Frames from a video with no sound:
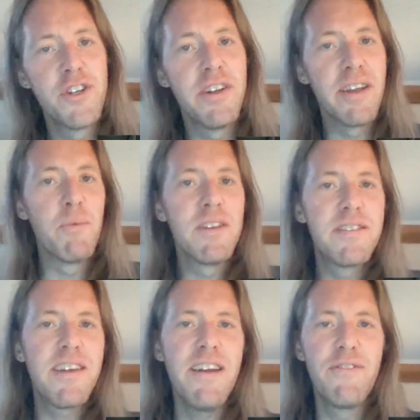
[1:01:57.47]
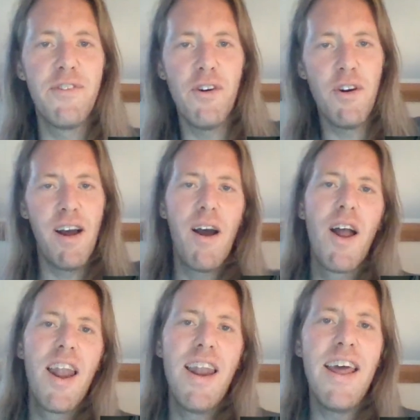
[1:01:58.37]
for tuning in once again
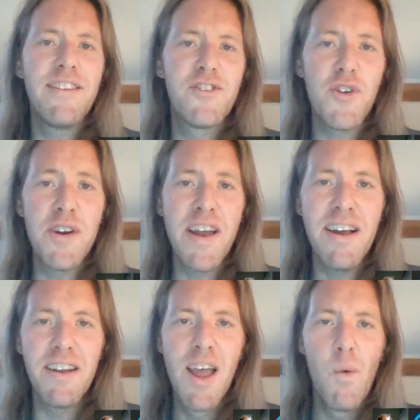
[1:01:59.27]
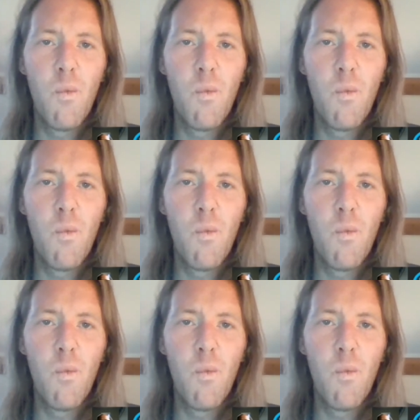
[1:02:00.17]
for Let's Drone Out.